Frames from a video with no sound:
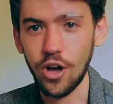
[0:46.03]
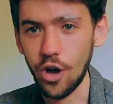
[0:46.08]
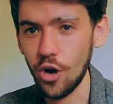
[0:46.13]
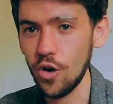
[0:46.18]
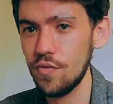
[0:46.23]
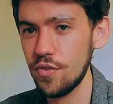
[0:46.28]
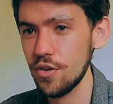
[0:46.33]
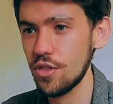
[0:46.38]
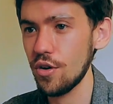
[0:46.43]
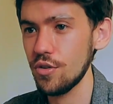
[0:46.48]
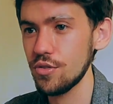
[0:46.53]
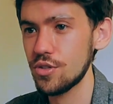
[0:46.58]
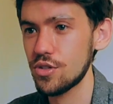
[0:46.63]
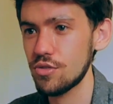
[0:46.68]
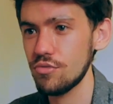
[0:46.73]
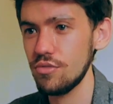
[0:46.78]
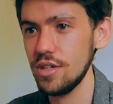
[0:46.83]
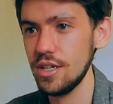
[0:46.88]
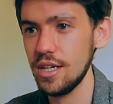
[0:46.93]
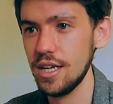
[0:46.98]
over those
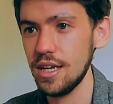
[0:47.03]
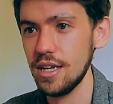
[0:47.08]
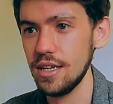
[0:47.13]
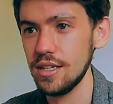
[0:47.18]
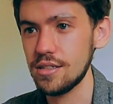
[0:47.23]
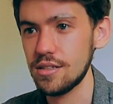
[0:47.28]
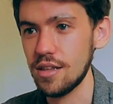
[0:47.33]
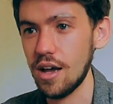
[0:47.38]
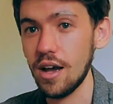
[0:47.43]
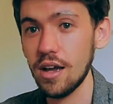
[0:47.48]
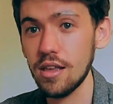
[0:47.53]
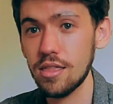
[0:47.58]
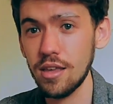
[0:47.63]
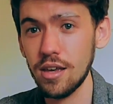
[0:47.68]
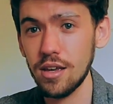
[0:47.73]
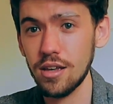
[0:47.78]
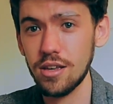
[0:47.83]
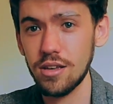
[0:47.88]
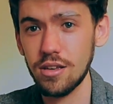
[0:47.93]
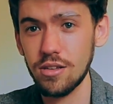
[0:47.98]
3 years that I
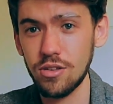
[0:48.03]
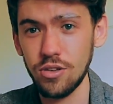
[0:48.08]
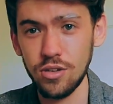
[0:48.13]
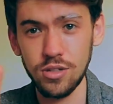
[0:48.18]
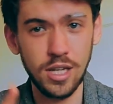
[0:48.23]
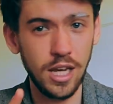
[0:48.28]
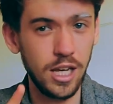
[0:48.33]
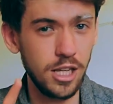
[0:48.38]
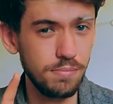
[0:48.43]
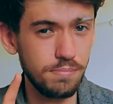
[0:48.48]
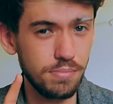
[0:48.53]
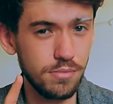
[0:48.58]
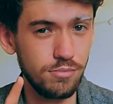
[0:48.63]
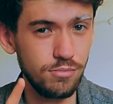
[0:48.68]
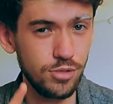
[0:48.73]
think could help